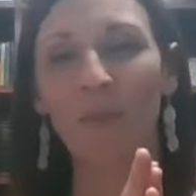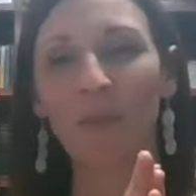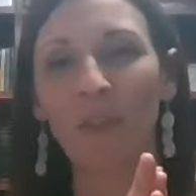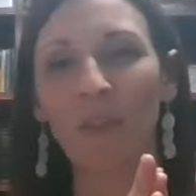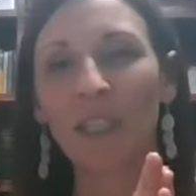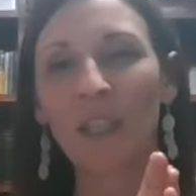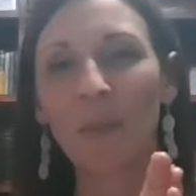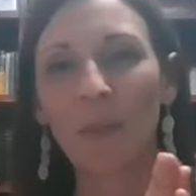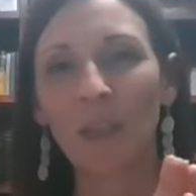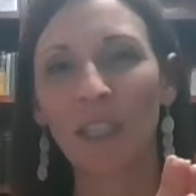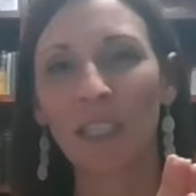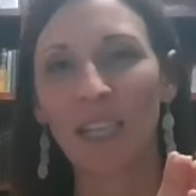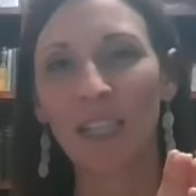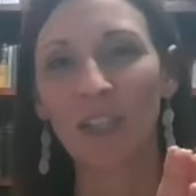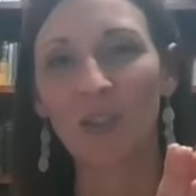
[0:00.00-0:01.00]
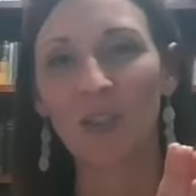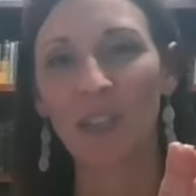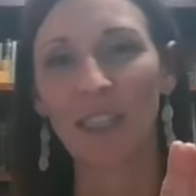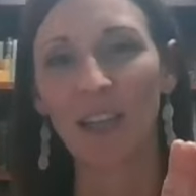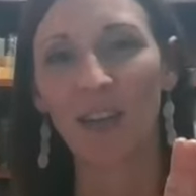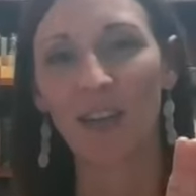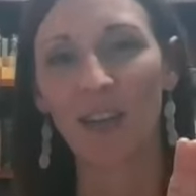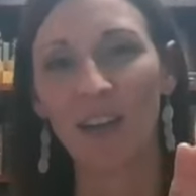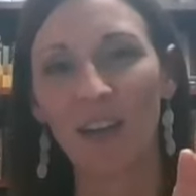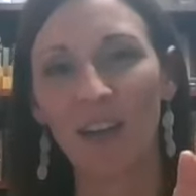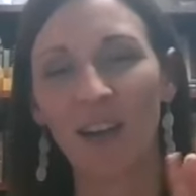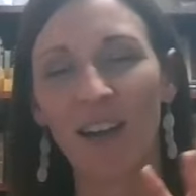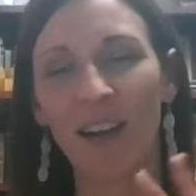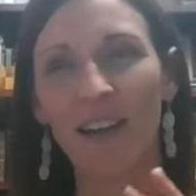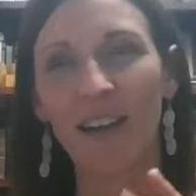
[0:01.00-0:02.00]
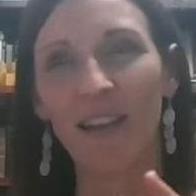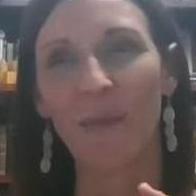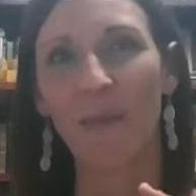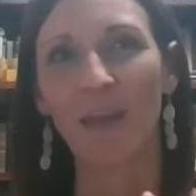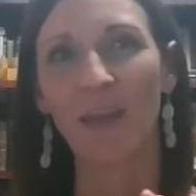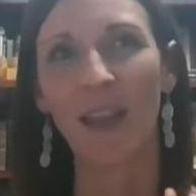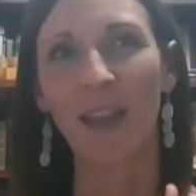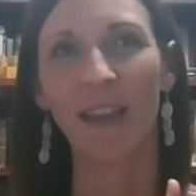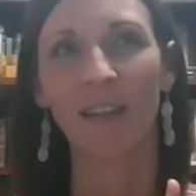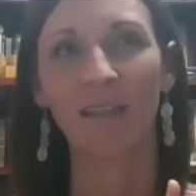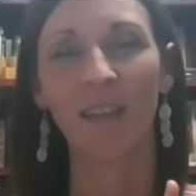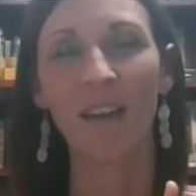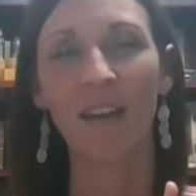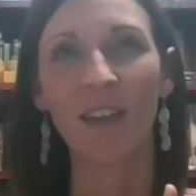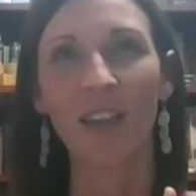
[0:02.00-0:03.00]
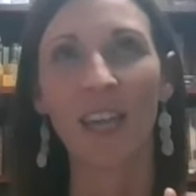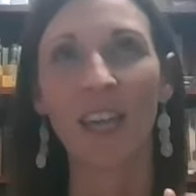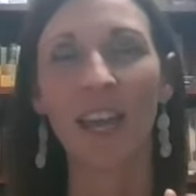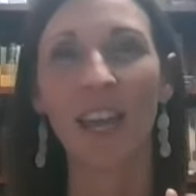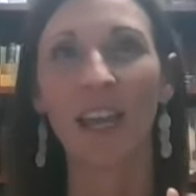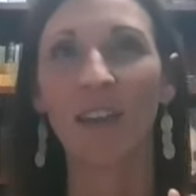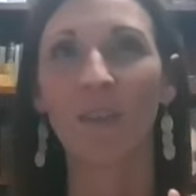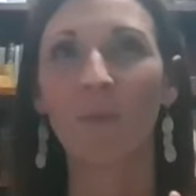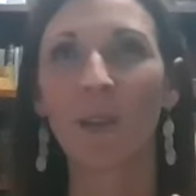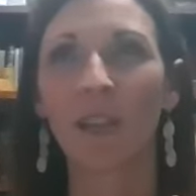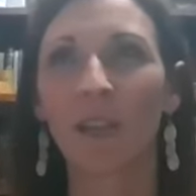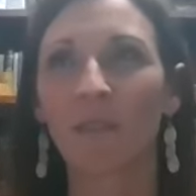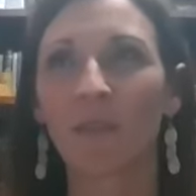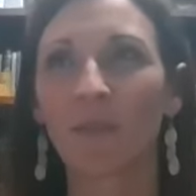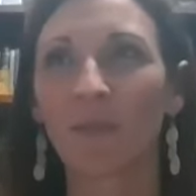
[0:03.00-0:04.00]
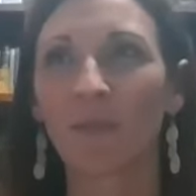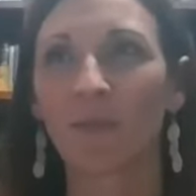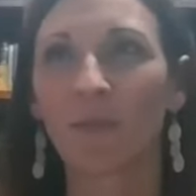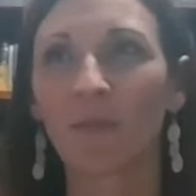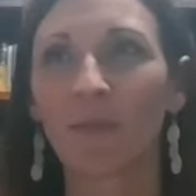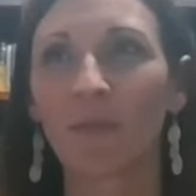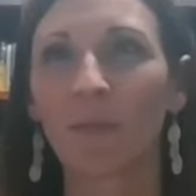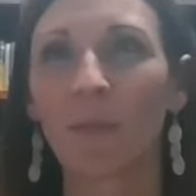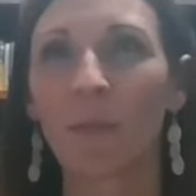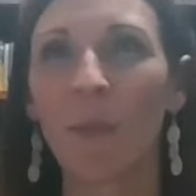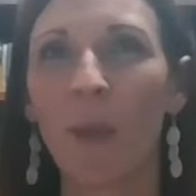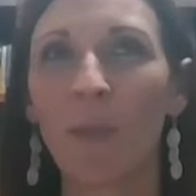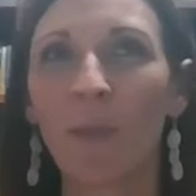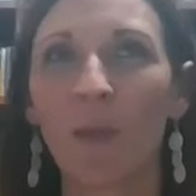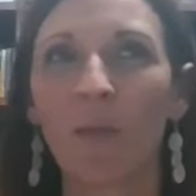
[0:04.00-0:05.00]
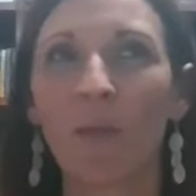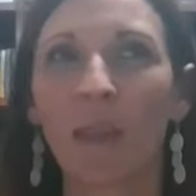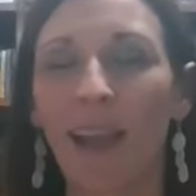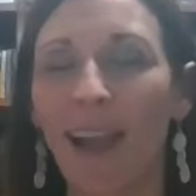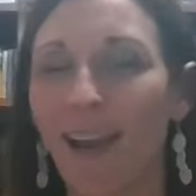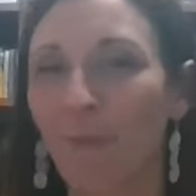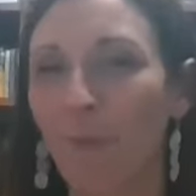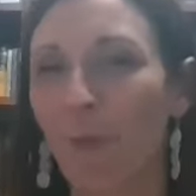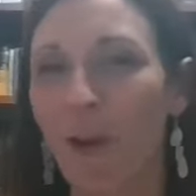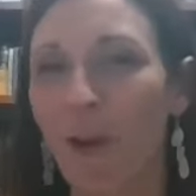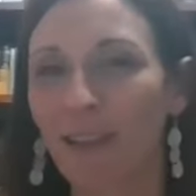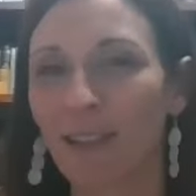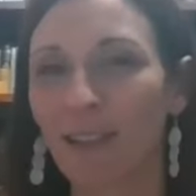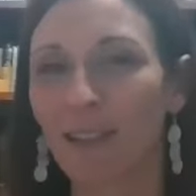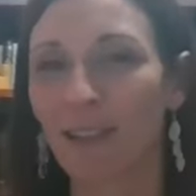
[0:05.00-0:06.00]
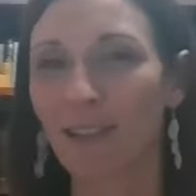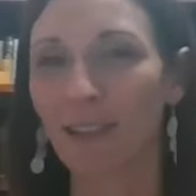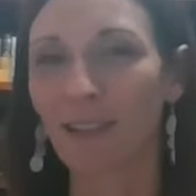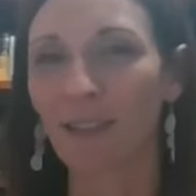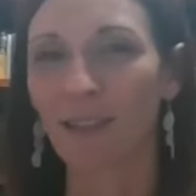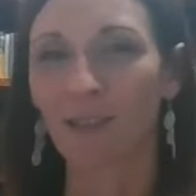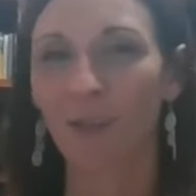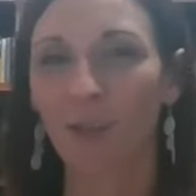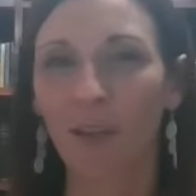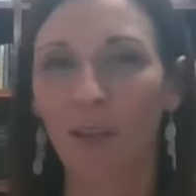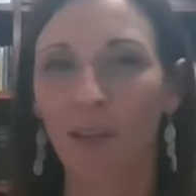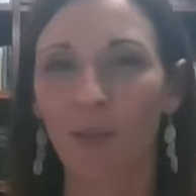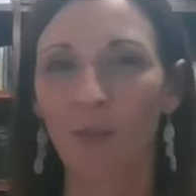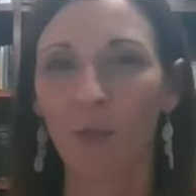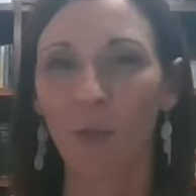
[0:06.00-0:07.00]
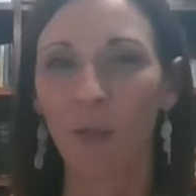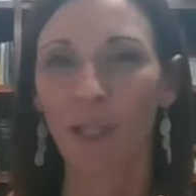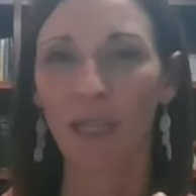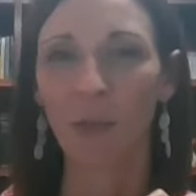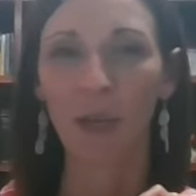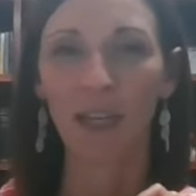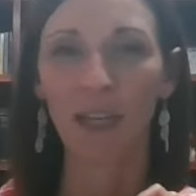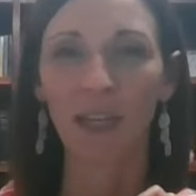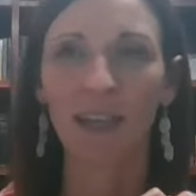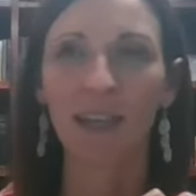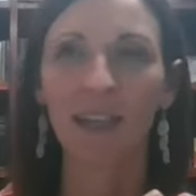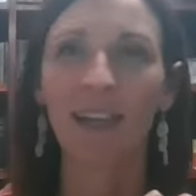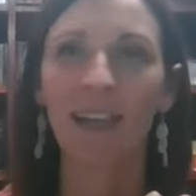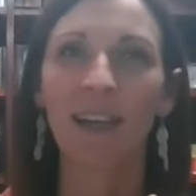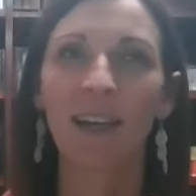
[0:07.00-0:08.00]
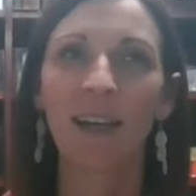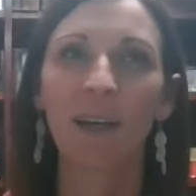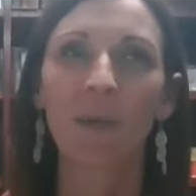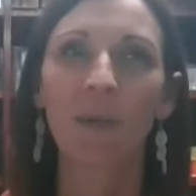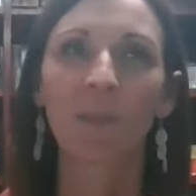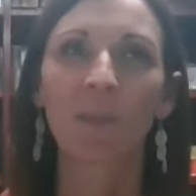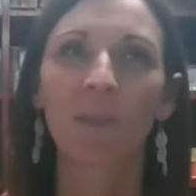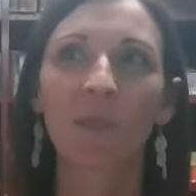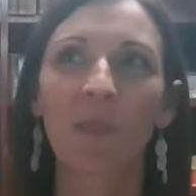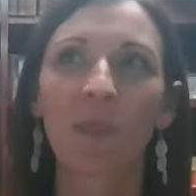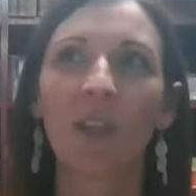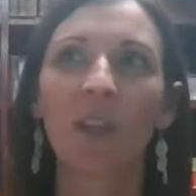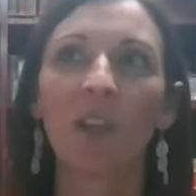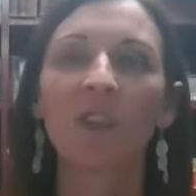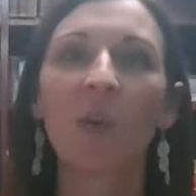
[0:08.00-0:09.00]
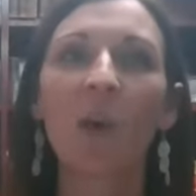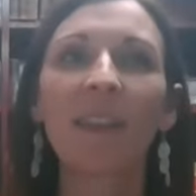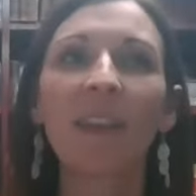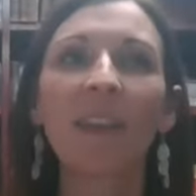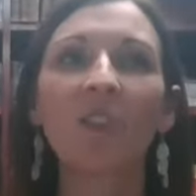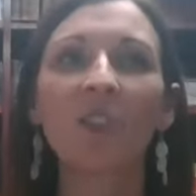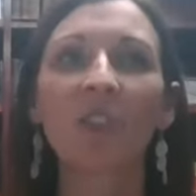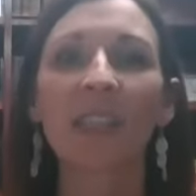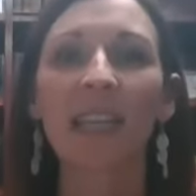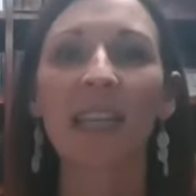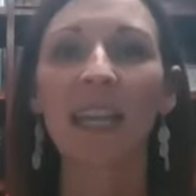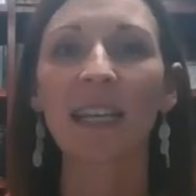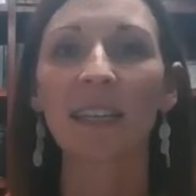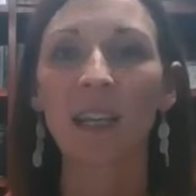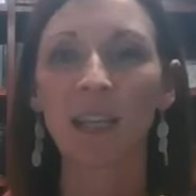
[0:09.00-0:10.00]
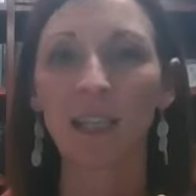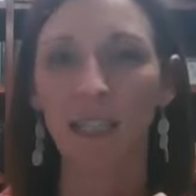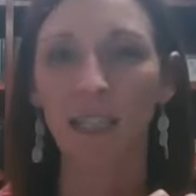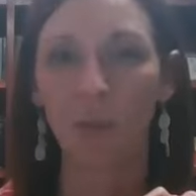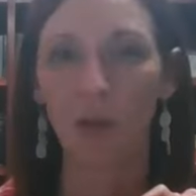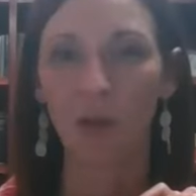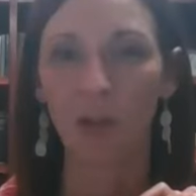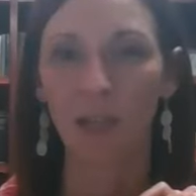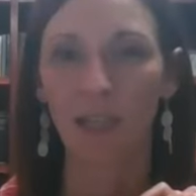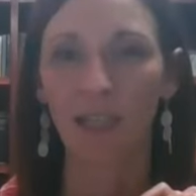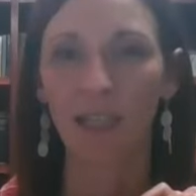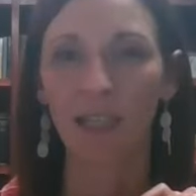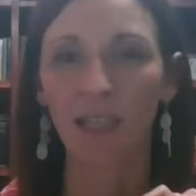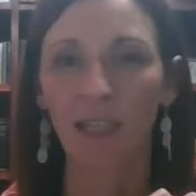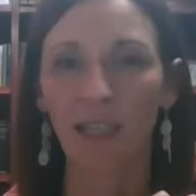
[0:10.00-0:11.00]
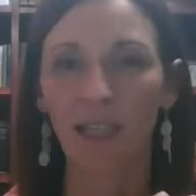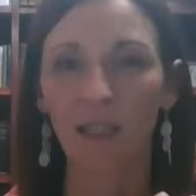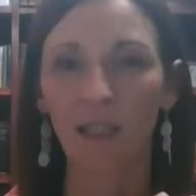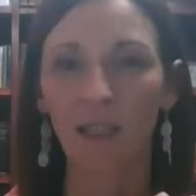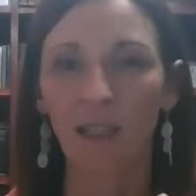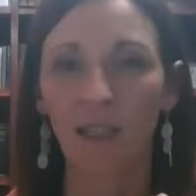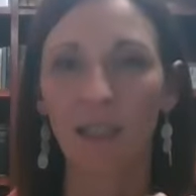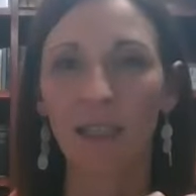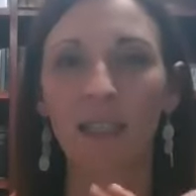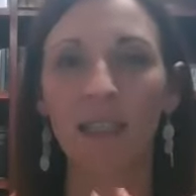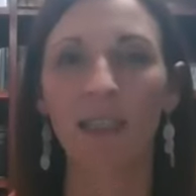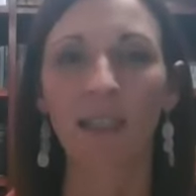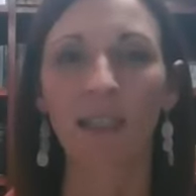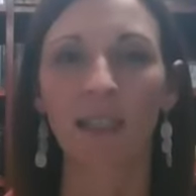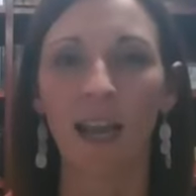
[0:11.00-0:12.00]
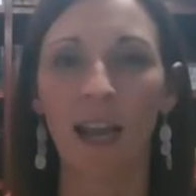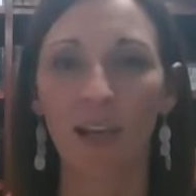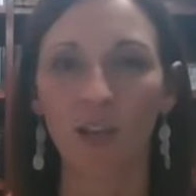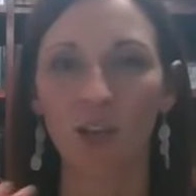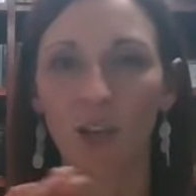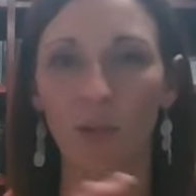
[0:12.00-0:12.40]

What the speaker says: So we typically take students out here, and love it. And we've maybe only had one since during the whole pandemic. So I think just the hands-on experience has, at least in this last